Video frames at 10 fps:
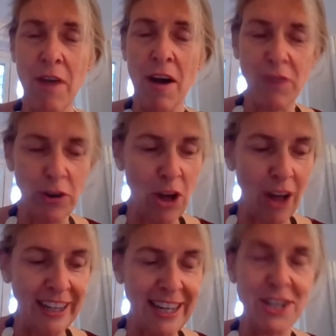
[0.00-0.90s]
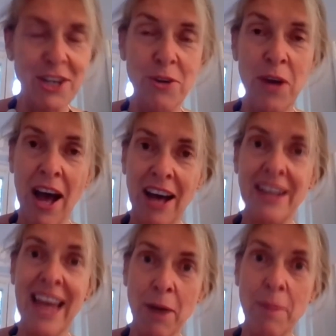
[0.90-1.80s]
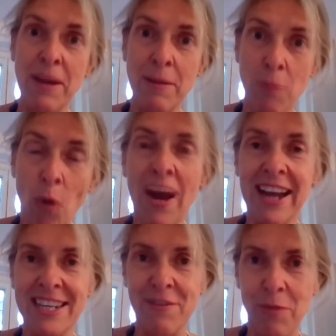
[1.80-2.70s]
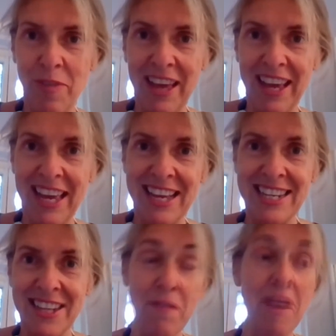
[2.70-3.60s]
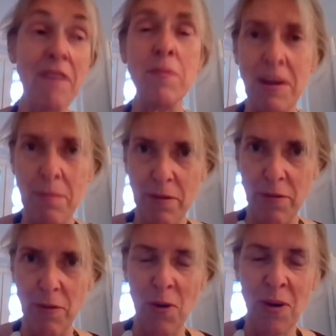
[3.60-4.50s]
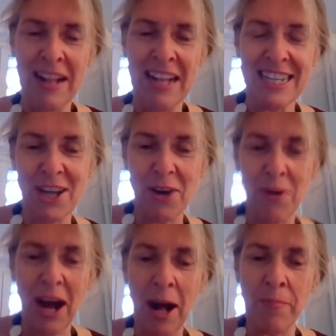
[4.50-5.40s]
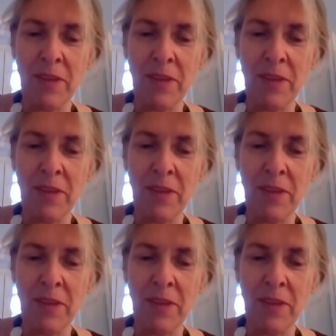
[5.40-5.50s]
I've got colleagues who are now being more active with their kids than they've ever been before. So